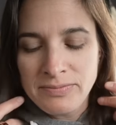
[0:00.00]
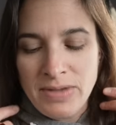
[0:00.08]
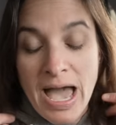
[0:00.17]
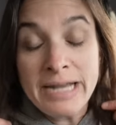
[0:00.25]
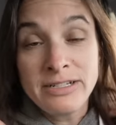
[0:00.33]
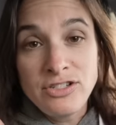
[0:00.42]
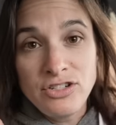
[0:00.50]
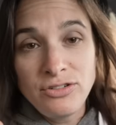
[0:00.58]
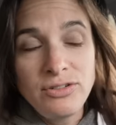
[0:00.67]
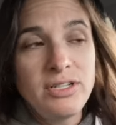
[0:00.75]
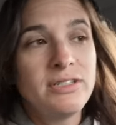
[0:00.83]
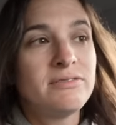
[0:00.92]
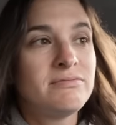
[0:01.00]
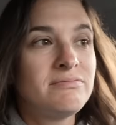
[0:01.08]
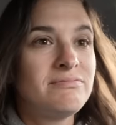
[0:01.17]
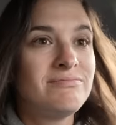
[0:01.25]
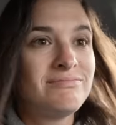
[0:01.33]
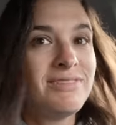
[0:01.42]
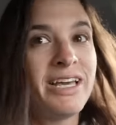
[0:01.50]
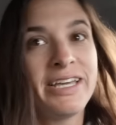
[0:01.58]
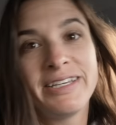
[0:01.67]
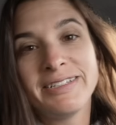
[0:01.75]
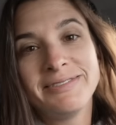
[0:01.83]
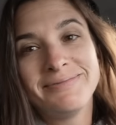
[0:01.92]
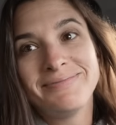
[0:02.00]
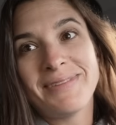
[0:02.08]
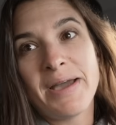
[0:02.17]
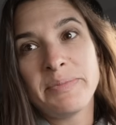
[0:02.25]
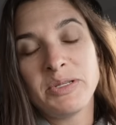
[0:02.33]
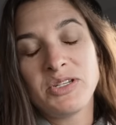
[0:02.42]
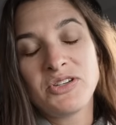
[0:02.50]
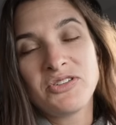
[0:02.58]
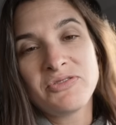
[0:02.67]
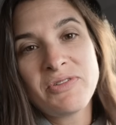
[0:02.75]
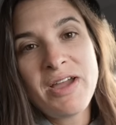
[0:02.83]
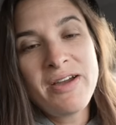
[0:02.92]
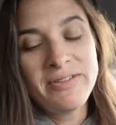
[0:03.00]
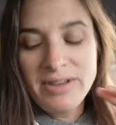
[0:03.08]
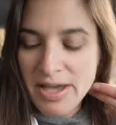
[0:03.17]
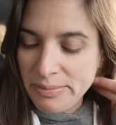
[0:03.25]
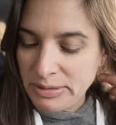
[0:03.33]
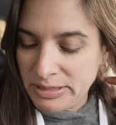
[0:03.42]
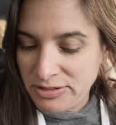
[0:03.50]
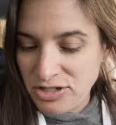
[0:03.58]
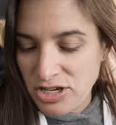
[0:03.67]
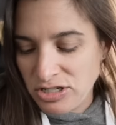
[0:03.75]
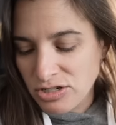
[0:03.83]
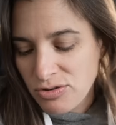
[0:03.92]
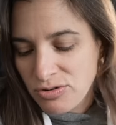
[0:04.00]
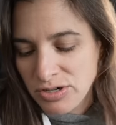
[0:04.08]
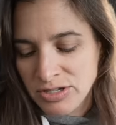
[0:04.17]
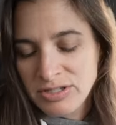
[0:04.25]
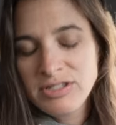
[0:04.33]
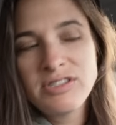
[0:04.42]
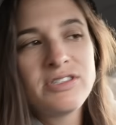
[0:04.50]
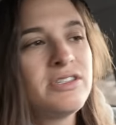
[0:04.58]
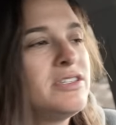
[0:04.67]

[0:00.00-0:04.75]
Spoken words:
attitude, like happy to turn around, happy to change course